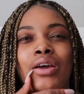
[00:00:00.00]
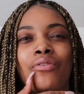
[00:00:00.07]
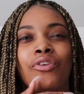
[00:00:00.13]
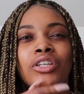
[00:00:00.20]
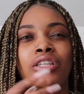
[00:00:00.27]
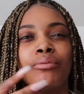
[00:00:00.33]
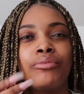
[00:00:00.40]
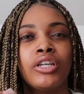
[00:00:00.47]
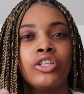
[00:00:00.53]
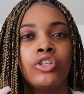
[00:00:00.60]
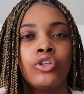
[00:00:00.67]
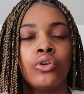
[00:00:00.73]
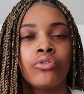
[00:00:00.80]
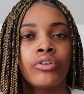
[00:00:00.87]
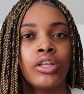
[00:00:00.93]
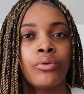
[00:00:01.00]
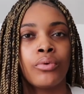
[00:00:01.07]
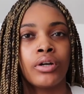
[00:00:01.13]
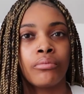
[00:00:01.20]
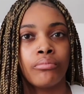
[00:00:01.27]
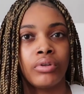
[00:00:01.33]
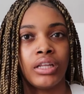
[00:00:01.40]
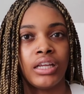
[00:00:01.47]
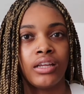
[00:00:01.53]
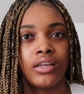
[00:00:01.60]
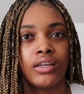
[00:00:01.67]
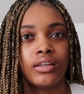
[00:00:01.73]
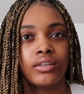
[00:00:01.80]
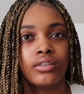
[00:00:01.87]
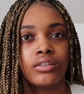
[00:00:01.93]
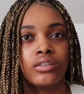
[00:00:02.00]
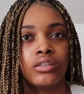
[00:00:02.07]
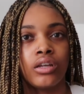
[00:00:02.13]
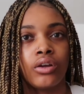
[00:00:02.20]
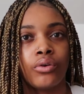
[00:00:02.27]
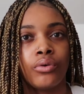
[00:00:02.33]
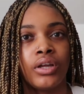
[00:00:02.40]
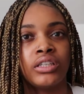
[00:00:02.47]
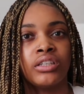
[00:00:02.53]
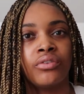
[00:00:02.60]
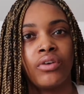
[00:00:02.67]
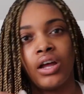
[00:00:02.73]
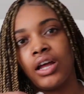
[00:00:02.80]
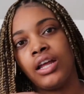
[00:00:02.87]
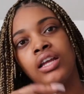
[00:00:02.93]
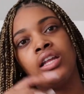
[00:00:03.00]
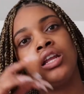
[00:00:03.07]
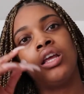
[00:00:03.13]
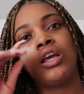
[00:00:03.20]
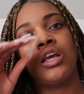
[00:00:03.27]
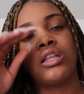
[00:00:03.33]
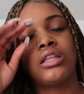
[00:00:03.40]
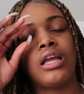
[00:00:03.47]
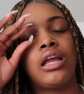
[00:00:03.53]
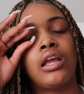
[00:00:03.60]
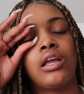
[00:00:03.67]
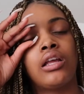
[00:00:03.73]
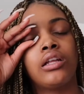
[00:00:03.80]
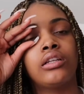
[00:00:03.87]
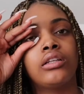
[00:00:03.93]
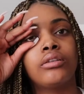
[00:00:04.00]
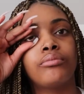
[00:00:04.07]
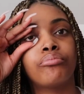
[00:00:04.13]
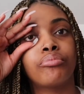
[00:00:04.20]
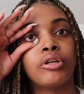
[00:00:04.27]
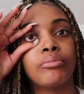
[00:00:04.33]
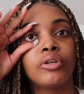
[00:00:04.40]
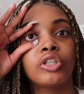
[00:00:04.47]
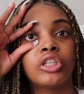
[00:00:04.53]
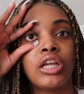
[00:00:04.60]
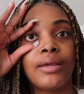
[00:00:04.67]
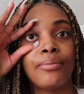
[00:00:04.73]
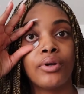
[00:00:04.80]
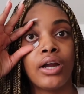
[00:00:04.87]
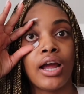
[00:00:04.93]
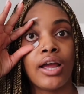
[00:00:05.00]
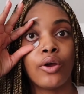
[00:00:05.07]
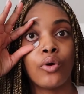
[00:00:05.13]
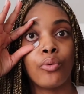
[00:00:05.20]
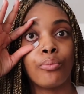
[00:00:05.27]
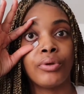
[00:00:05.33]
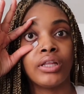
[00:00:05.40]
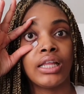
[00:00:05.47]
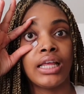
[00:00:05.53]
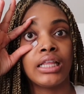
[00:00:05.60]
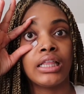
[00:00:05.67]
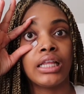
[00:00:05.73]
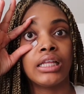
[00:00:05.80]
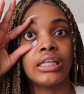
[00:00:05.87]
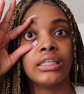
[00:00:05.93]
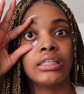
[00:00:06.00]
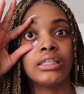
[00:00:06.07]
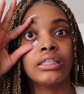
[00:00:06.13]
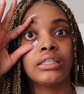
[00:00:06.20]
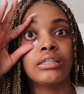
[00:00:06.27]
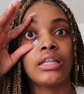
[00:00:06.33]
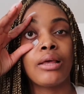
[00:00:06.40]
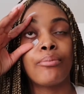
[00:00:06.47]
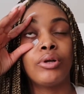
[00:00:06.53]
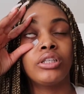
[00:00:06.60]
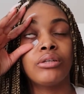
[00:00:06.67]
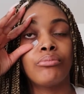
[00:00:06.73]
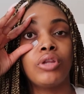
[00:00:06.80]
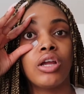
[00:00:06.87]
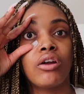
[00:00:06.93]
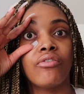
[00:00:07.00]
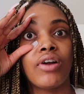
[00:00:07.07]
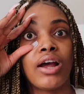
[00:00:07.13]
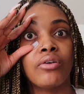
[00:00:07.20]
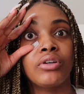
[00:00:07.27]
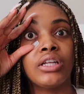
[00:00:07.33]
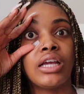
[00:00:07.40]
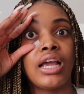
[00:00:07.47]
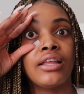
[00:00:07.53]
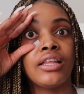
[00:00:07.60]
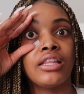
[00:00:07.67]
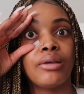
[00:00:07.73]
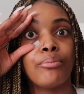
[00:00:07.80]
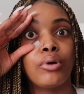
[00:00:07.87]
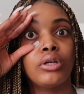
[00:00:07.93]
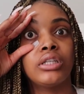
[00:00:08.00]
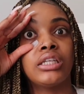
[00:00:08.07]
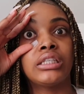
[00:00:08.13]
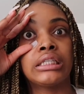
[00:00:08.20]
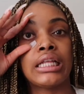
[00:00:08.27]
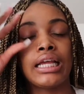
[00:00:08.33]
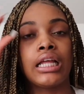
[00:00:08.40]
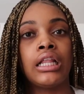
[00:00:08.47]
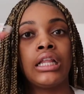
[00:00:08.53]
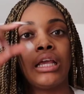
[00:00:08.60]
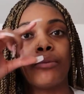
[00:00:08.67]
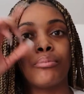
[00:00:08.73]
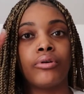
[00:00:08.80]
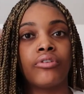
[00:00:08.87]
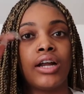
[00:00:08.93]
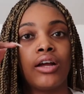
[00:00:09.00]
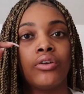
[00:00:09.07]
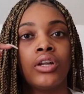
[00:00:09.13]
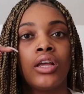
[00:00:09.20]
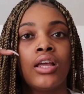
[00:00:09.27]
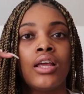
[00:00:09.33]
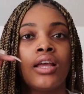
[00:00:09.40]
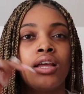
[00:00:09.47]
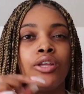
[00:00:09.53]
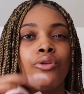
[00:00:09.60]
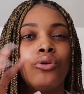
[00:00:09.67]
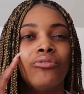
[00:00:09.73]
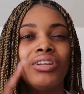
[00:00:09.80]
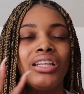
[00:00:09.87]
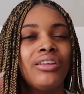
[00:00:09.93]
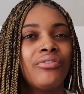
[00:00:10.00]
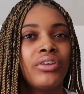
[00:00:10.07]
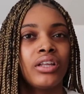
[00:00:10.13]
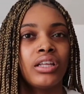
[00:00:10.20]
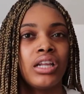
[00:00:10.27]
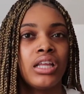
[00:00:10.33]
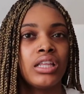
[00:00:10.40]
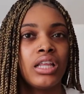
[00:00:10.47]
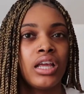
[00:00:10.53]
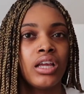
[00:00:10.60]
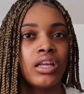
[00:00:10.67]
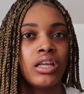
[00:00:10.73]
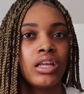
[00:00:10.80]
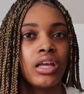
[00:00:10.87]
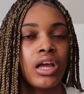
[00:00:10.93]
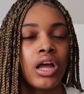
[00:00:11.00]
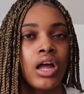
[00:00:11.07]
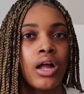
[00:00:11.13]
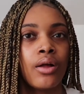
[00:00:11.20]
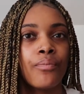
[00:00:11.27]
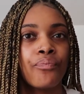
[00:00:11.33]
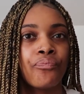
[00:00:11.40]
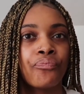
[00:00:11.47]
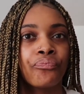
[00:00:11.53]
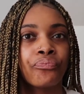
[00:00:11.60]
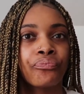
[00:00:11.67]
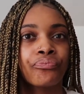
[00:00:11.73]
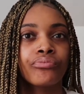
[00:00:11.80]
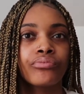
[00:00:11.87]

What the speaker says: for some reason you don't really want to blink, so it's fine. They pretty much tape your eye open like this. They put something around it, and then they put this like clamp around. You don't really feel anything, and